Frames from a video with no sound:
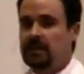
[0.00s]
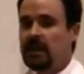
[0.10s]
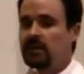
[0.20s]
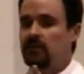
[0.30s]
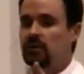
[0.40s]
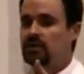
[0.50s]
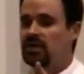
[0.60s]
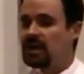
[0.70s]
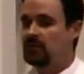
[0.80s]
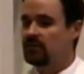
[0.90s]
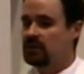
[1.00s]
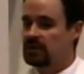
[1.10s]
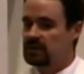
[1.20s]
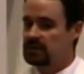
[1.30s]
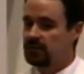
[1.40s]
And if you're ashamed of
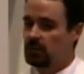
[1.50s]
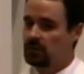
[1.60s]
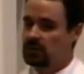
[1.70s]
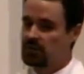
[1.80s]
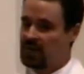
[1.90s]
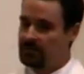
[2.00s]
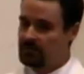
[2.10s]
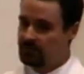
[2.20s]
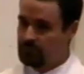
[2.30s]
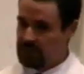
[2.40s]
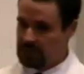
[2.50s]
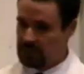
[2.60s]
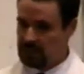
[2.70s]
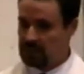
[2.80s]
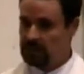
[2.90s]
this, if you're ashamed of
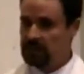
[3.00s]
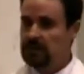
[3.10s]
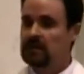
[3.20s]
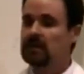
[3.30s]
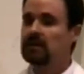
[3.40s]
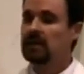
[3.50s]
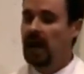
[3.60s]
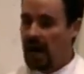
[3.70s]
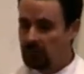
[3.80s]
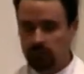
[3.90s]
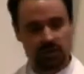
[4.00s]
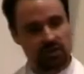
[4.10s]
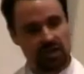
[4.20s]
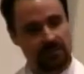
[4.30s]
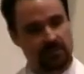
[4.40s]
me, then I will be
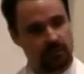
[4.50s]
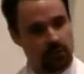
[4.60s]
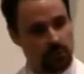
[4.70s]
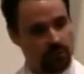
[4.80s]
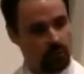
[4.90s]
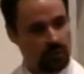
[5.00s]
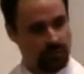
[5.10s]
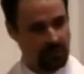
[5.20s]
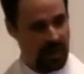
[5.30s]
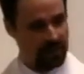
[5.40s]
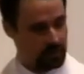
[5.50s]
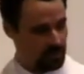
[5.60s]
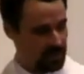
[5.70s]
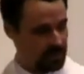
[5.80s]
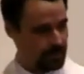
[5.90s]
ashamed of you before the Father,
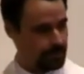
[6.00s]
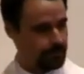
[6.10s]
Peter.